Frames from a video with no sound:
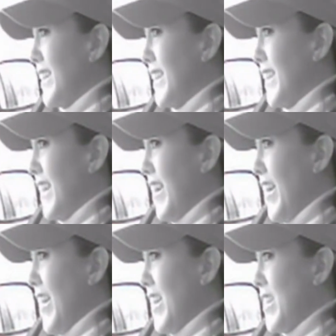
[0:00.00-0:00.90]
It's got to be,
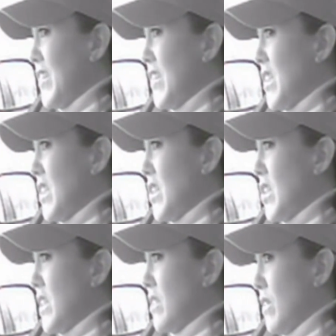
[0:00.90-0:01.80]
obviously, it's got to be cash.
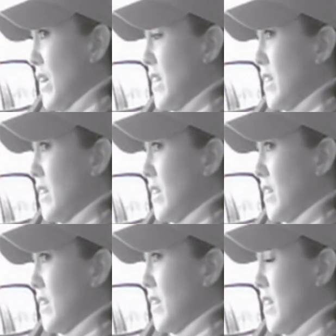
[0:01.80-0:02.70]
As long as it's
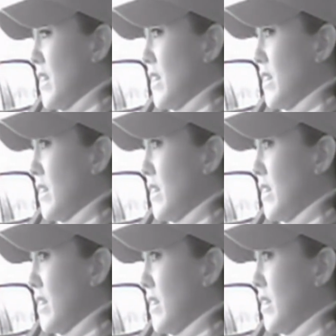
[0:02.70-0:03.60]
cash, you
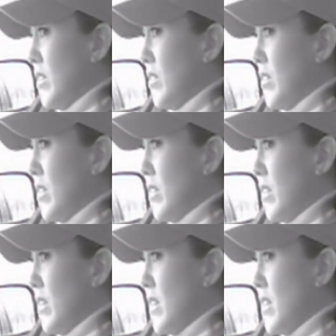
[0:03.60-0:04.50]
want to leave it somewhere
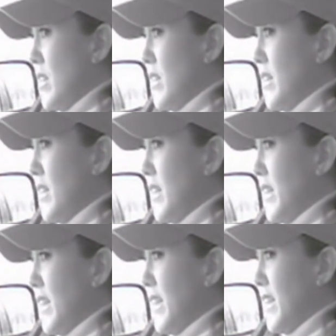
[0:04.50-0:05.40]
for me, you
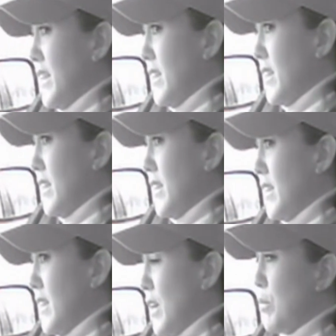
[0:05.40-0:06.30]
know, just, I
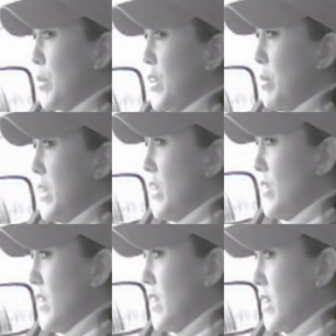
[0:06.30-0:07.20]
mean, obviously. I mean, wouldn't you be
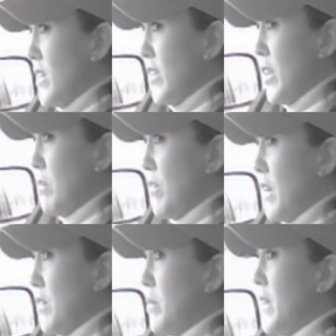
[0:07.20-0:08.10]
nervous? You know they're going to be
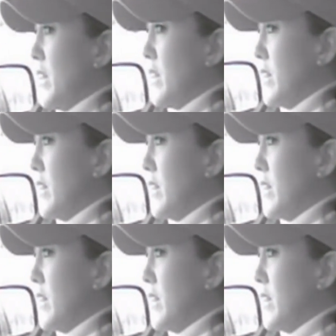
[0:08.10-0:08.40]
following me.